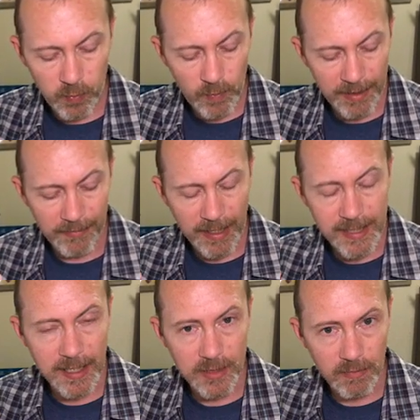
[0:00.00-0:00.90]
if I
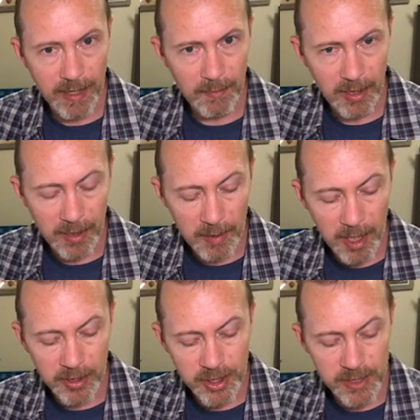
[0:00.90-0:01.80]
tend to ramble, I
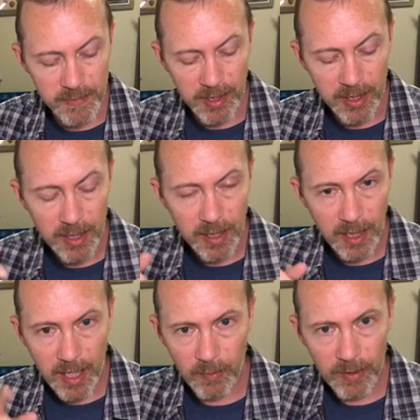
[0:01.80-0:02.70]
apologize, but
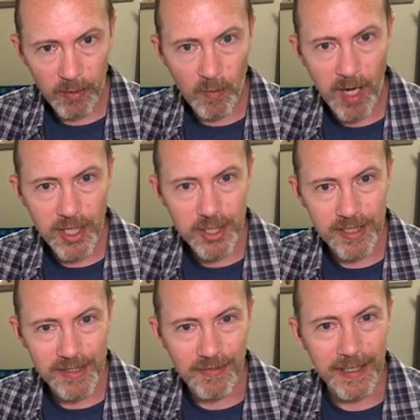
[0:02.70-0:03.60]
I will watch this
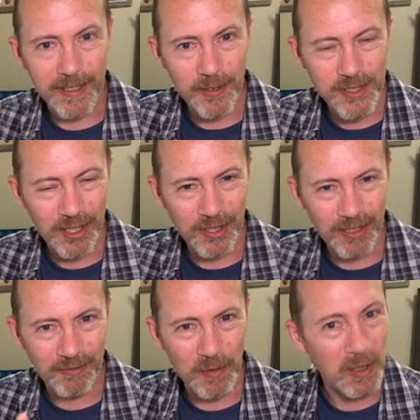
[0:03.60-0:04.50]
video to look
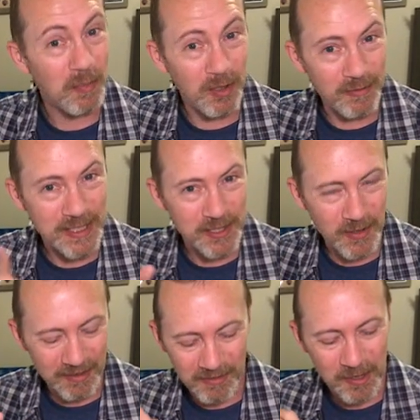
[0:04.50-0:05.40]
for improvements
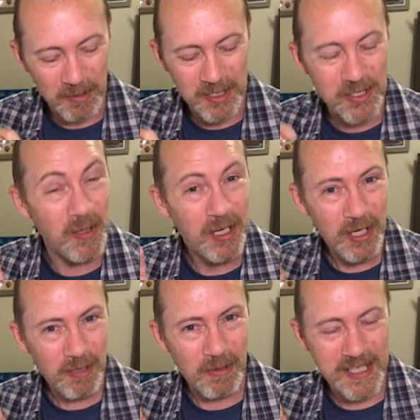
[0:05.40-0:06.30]
going forward, so
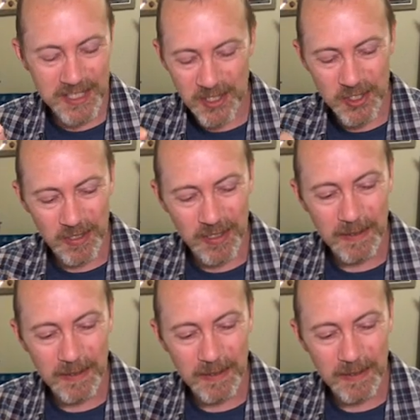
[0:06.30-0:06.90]
rest assured.